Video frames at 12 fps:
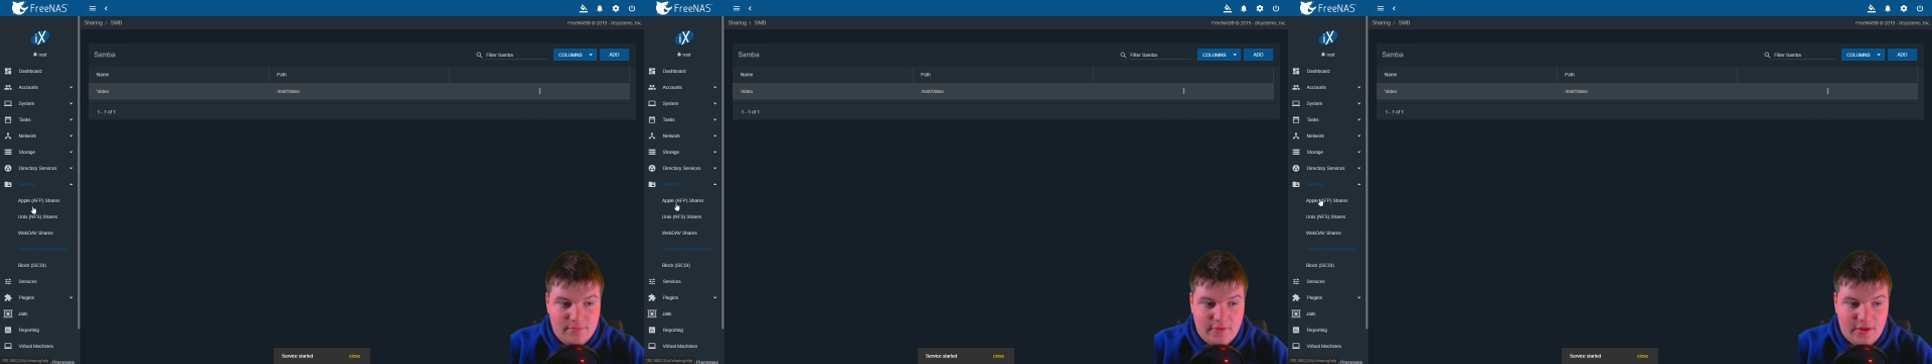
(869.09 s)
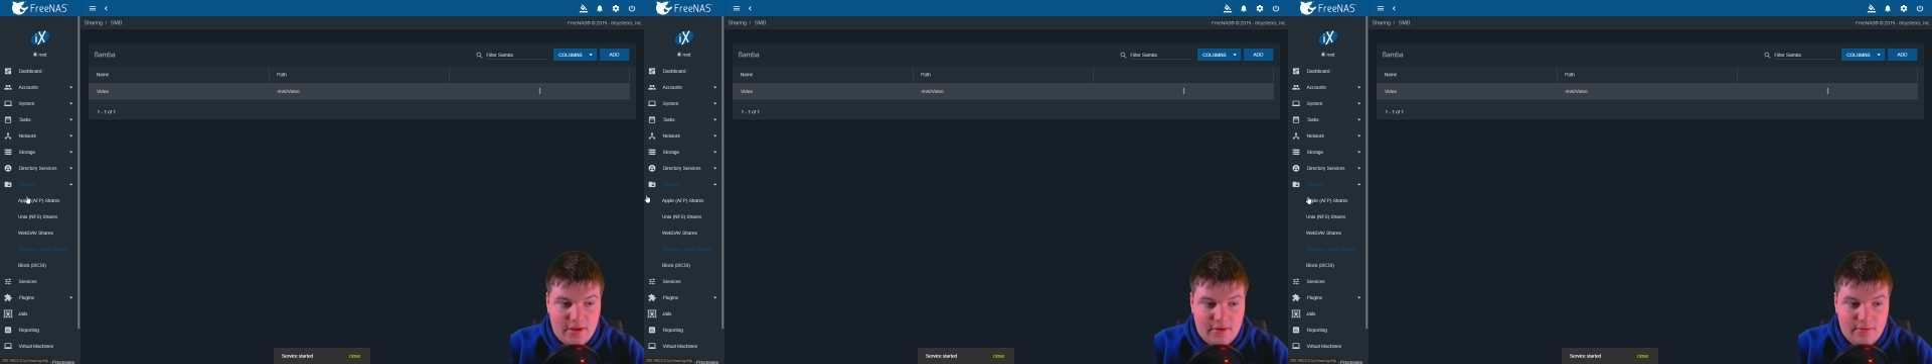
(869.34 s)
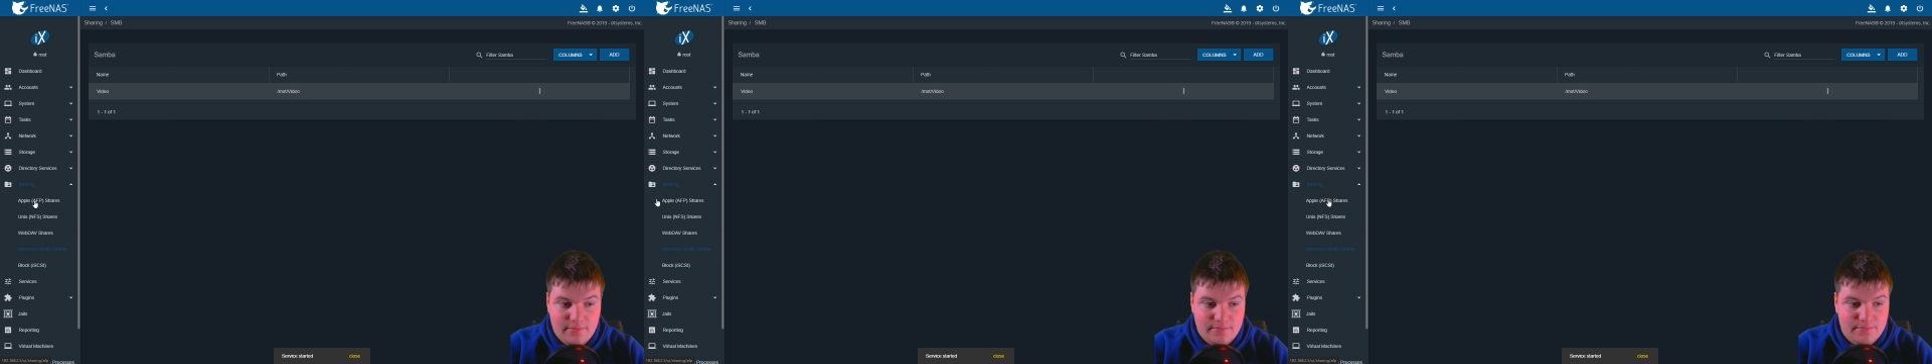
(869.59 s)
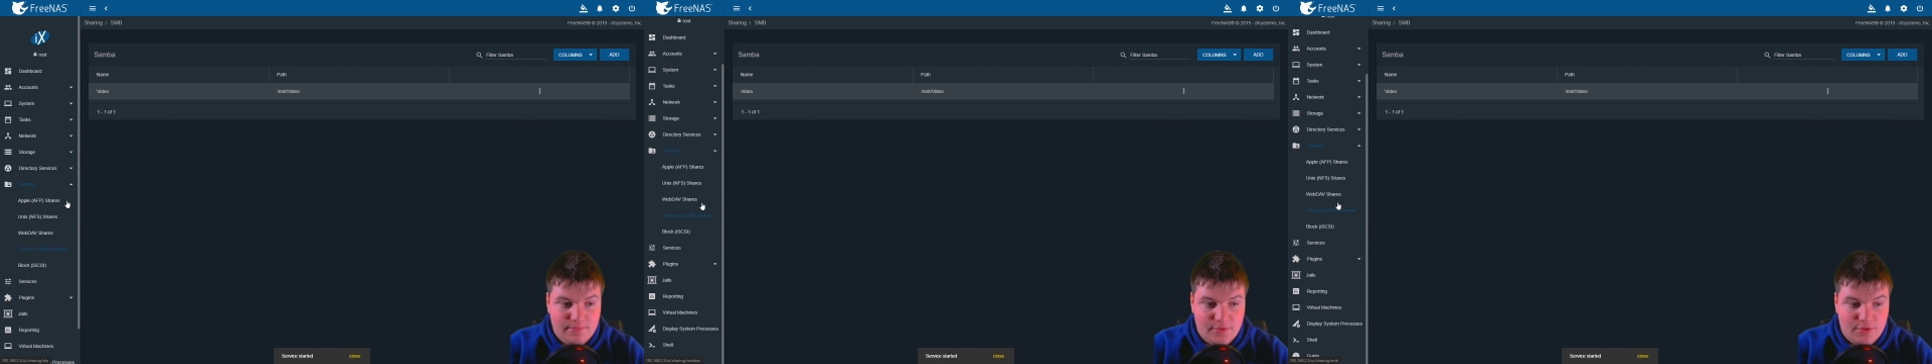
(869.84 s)
then
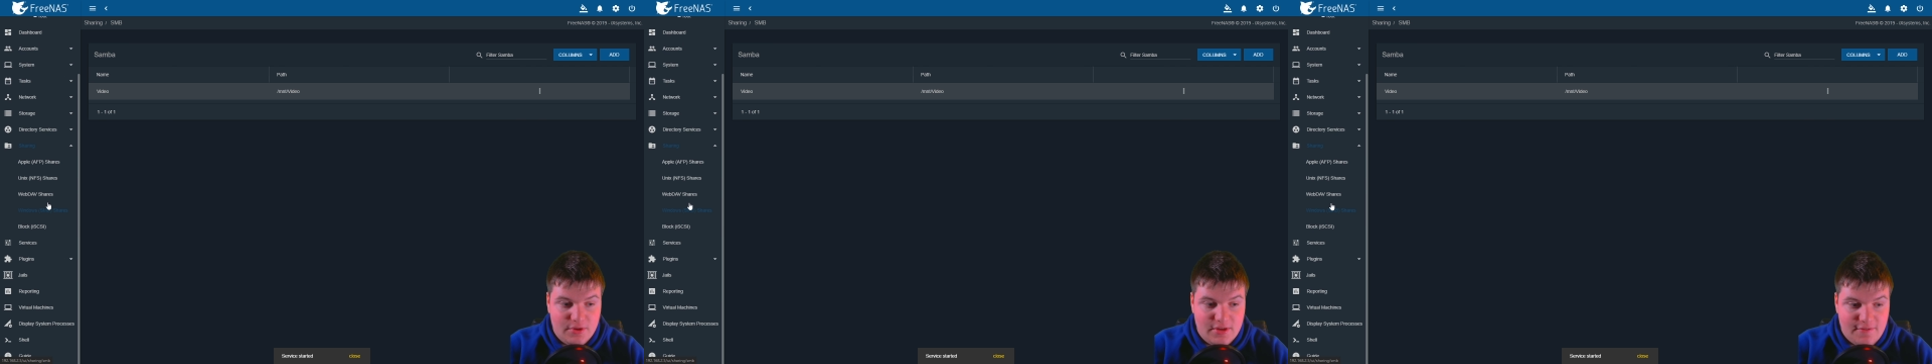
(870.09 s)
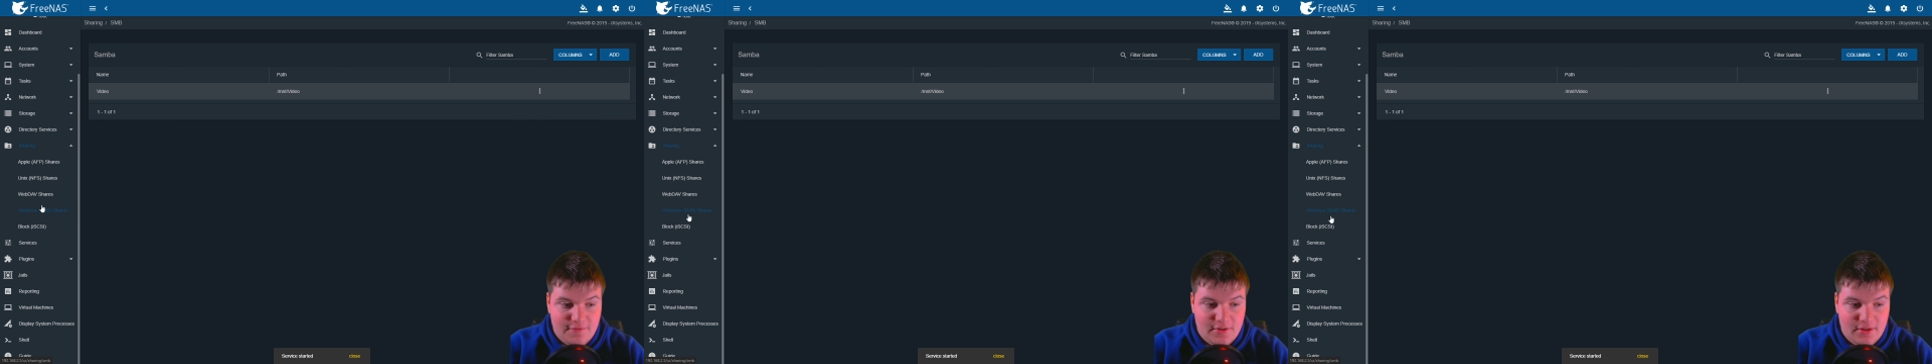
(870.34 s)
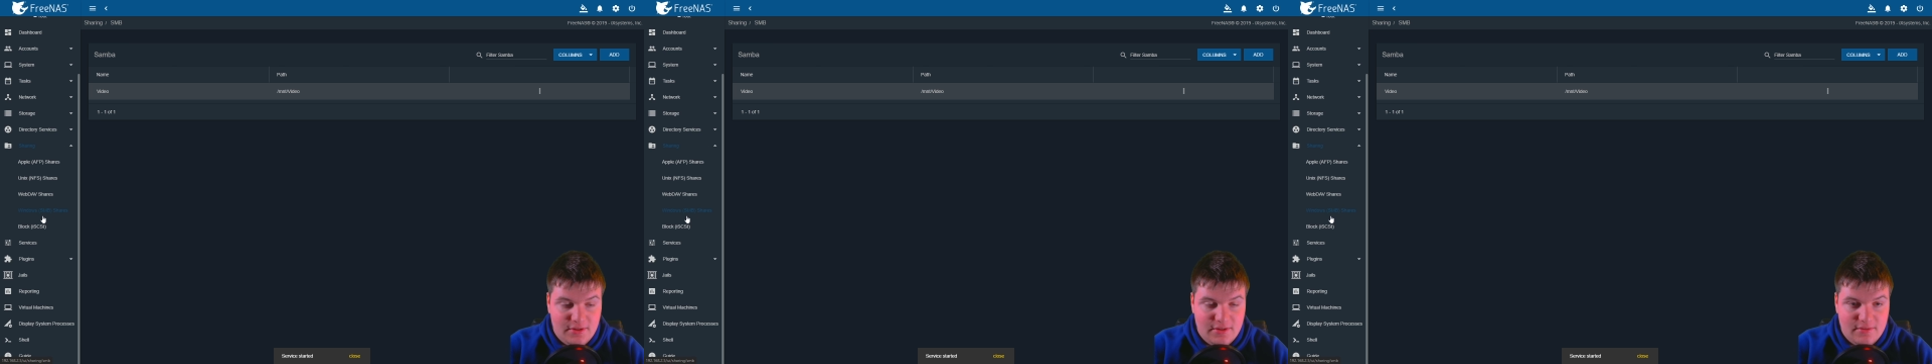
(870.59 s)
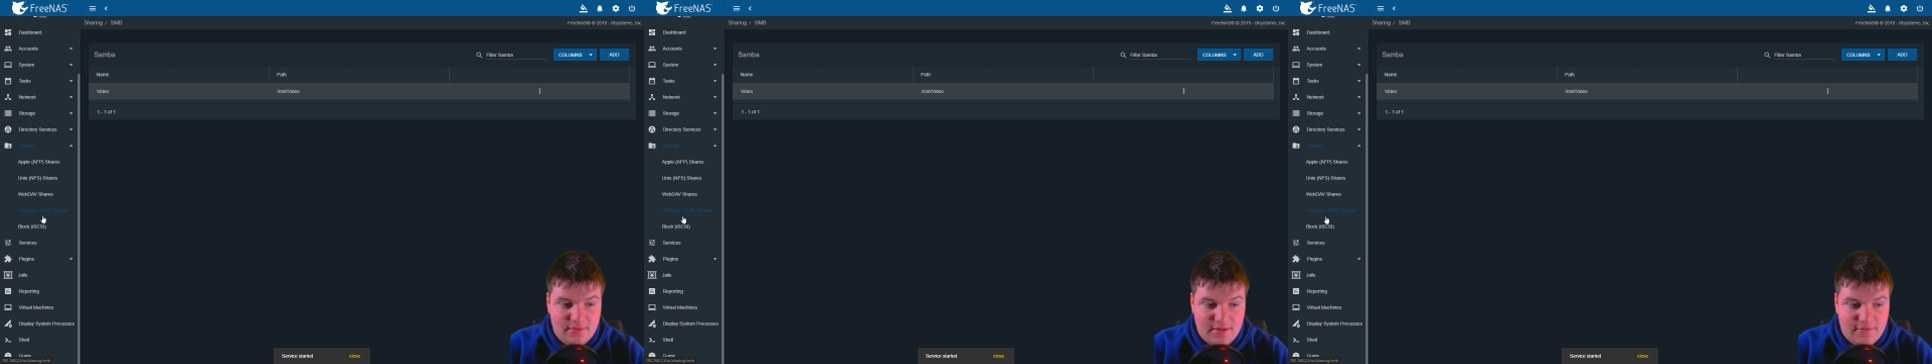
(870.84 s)
you can
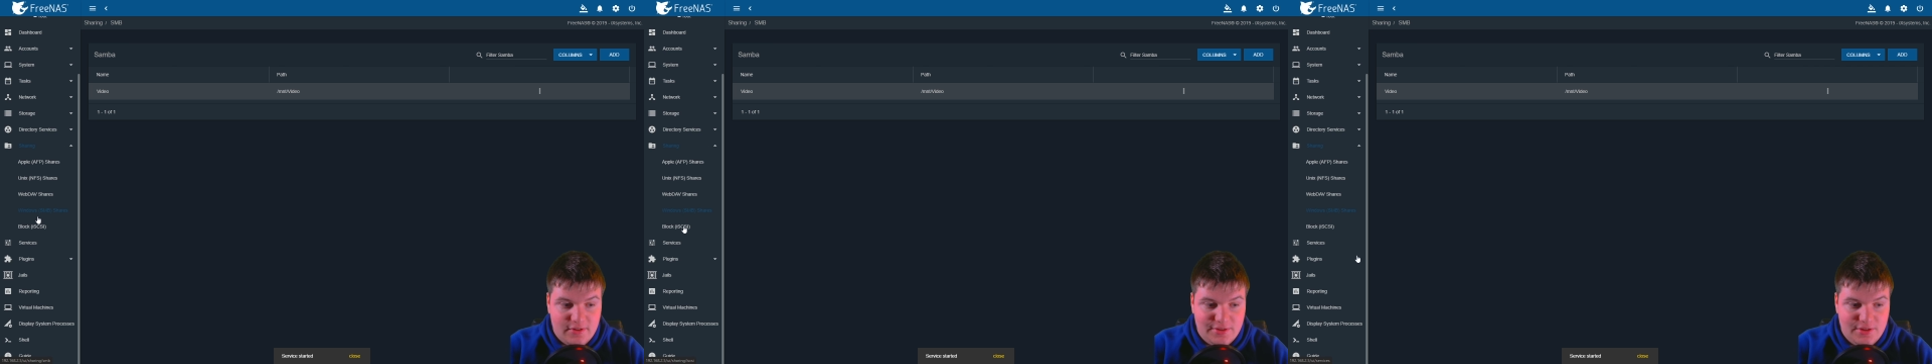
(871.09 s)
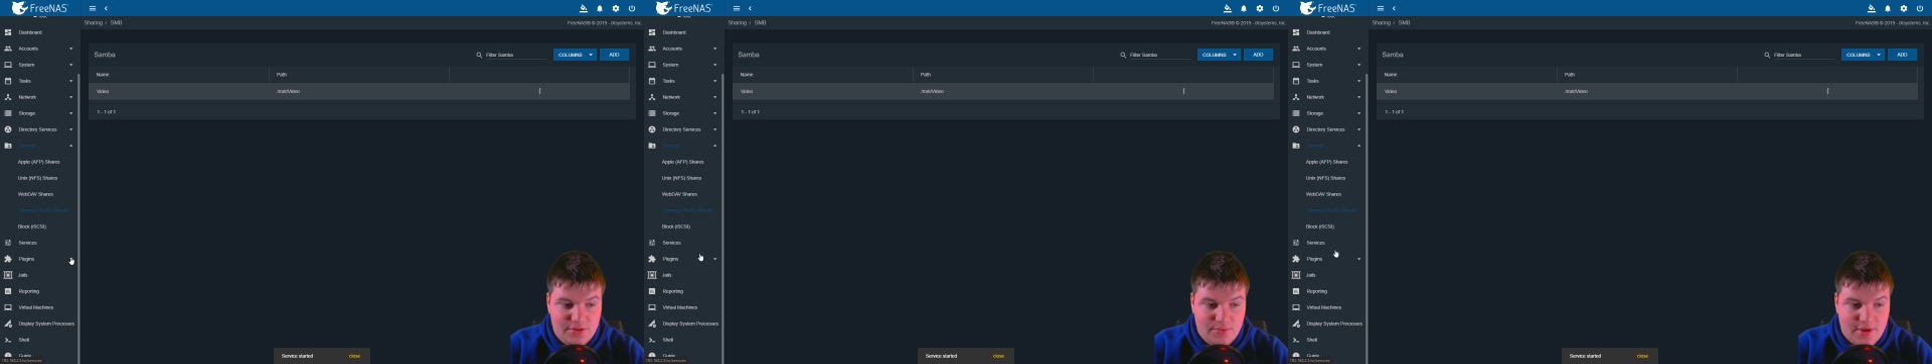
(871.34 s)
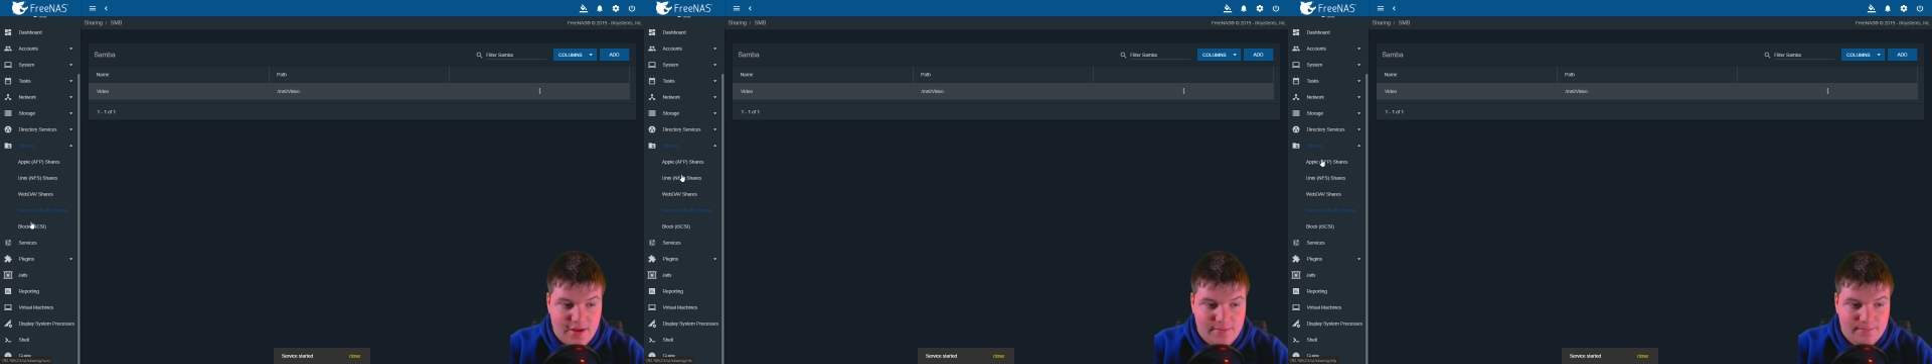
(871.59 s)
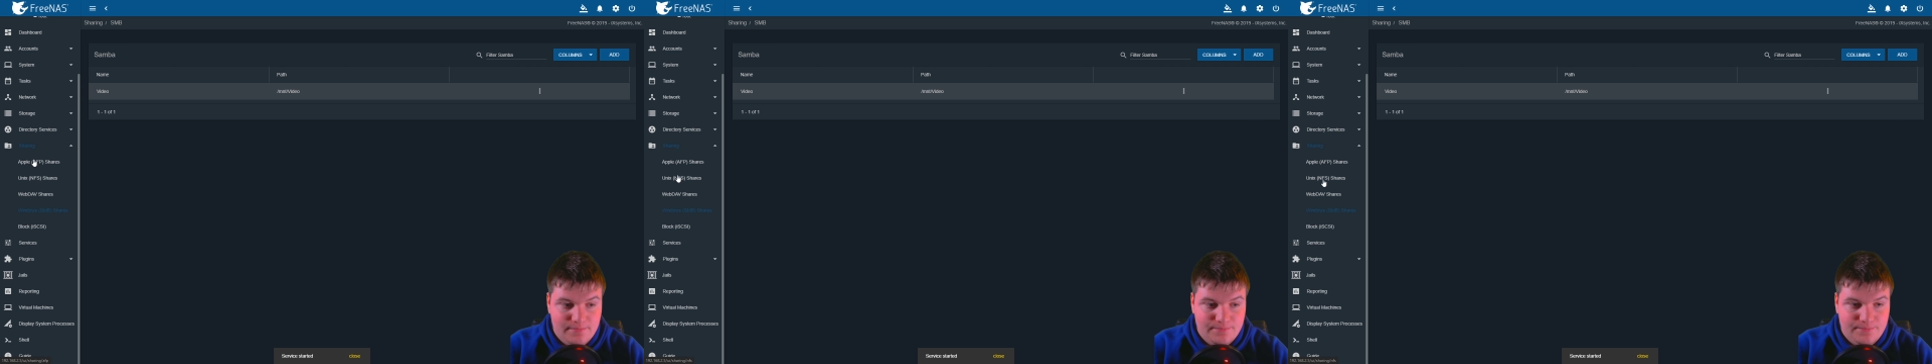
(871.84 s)
definitely do that.